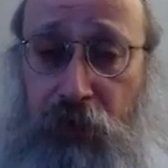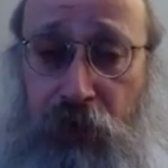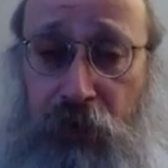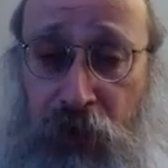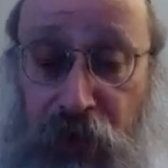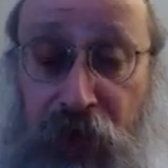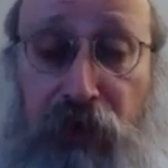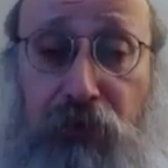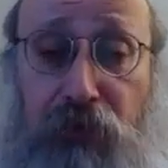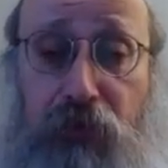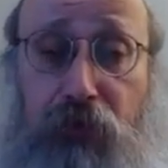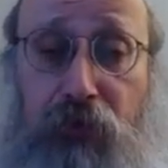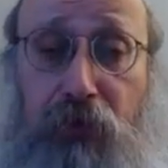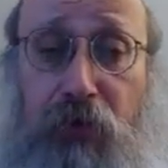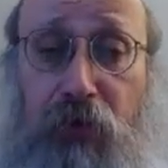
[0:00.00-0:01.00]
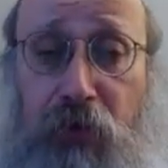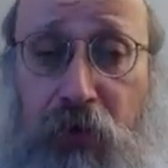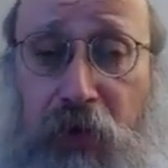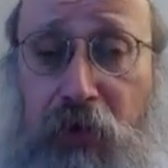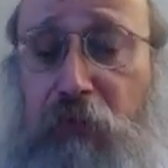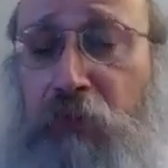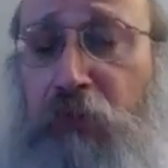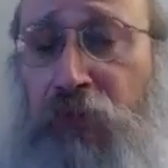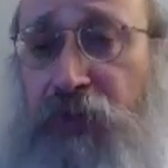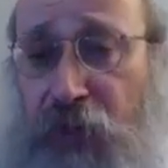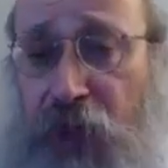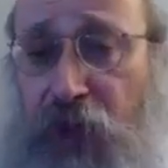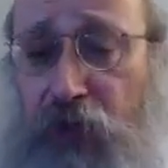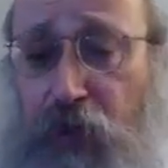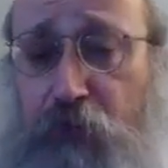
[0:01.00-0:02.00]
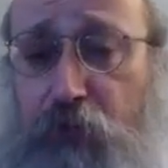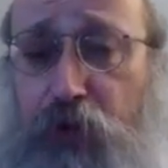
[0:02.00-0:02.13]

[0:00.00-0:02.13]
in length, but very